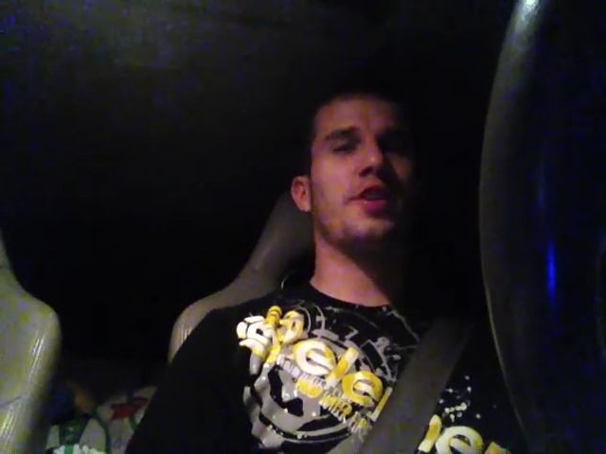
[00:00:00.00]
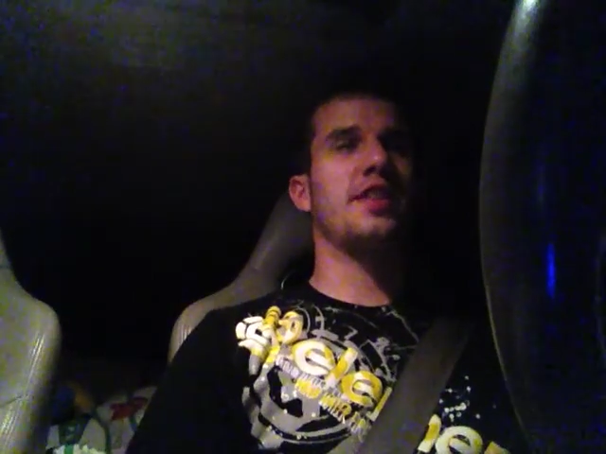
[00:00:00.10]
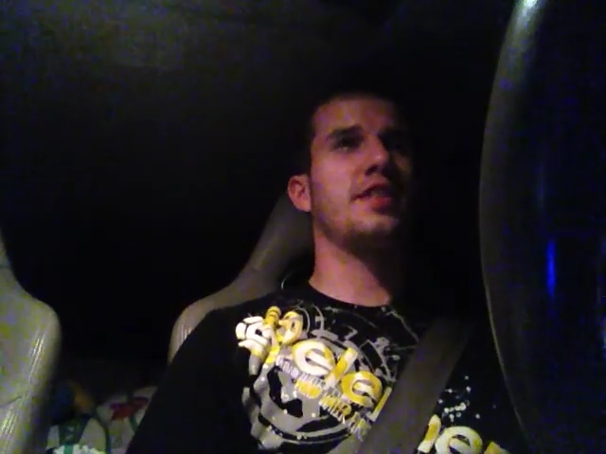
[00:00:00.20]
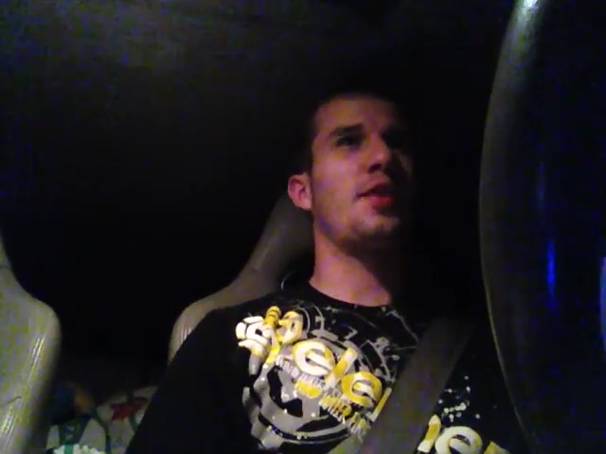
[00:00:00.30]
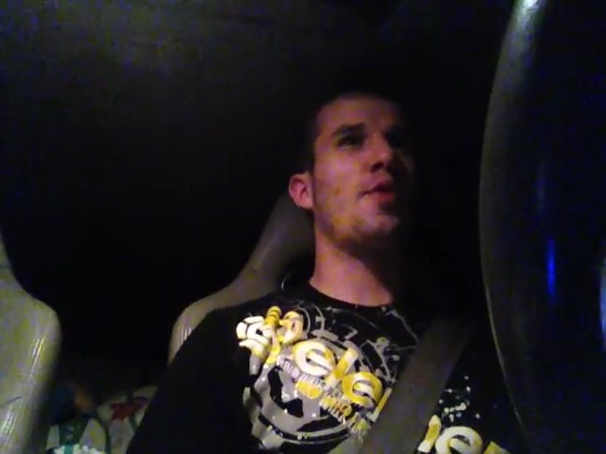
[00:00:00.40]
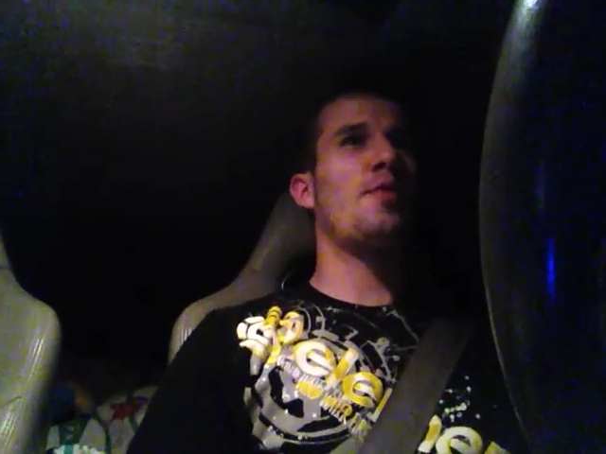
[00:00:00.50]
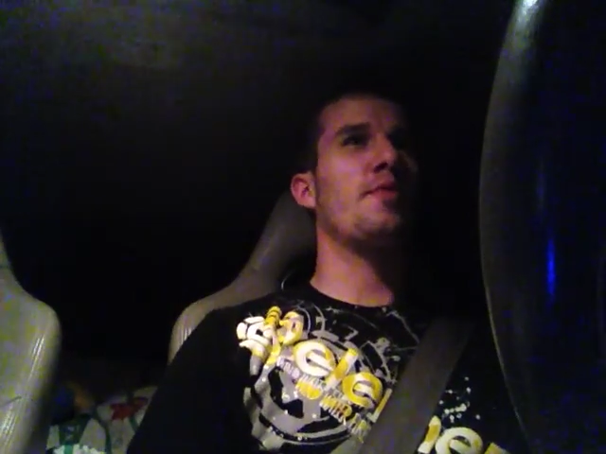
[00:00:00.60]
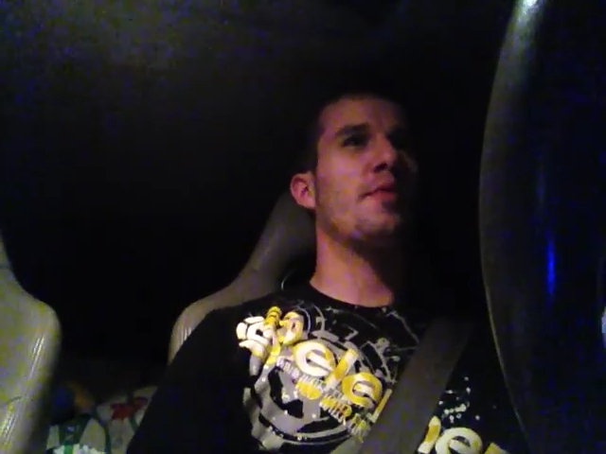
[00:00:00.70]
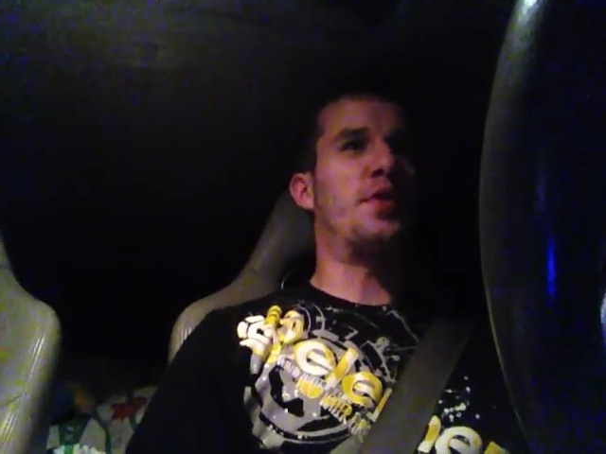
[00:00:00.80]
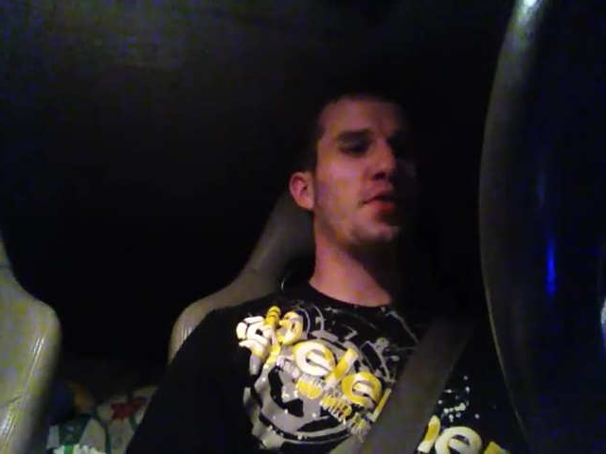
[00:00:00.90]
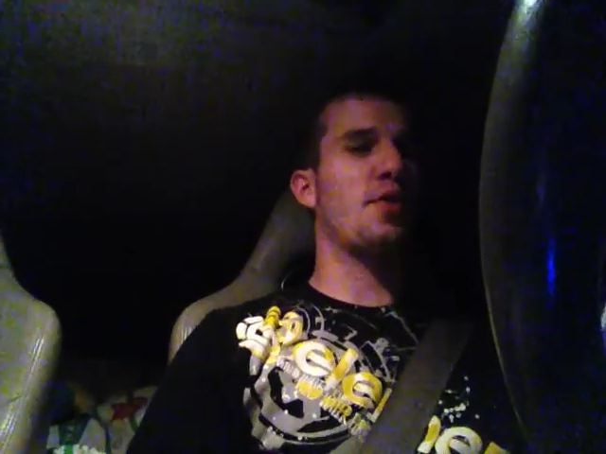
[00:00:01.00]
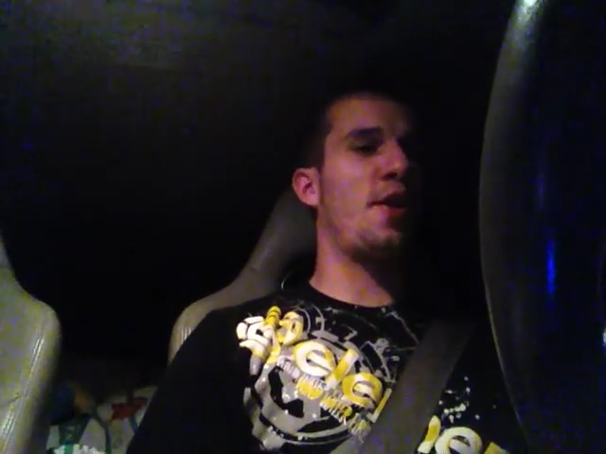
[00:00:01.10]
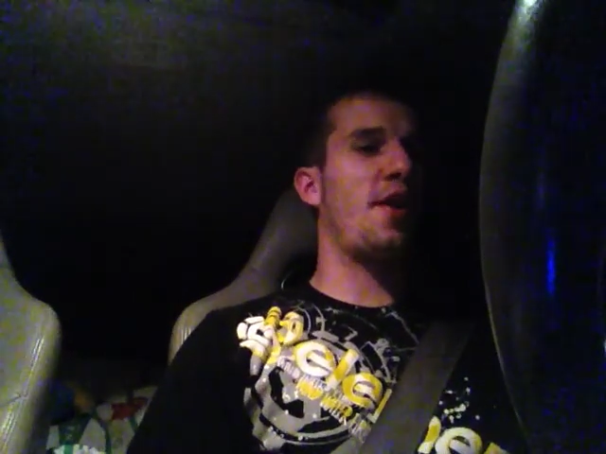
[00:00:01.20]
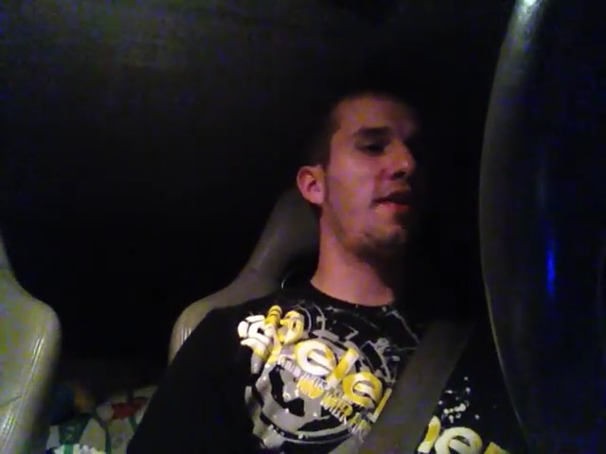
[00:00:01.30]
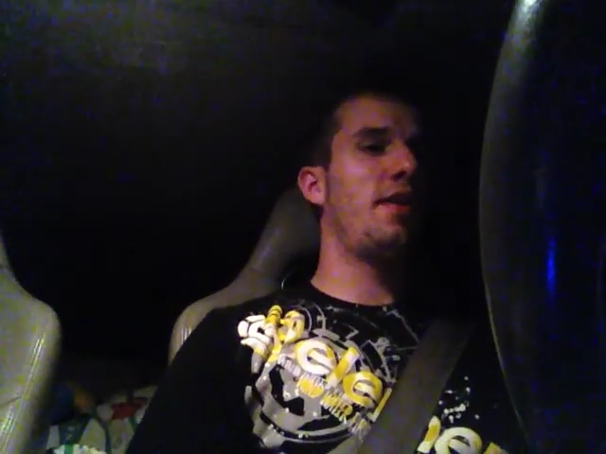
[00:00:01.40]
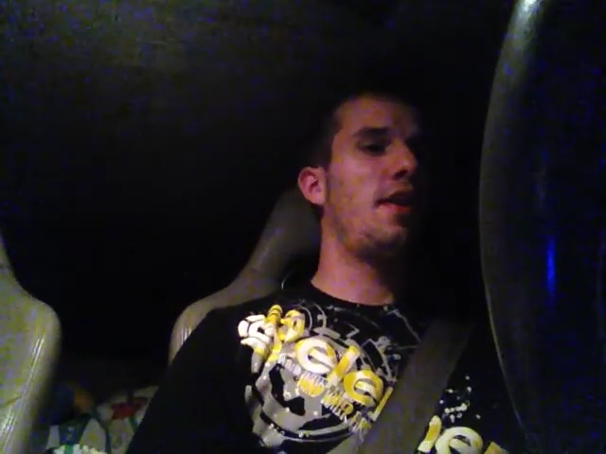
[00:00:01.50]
try this at home or in your car.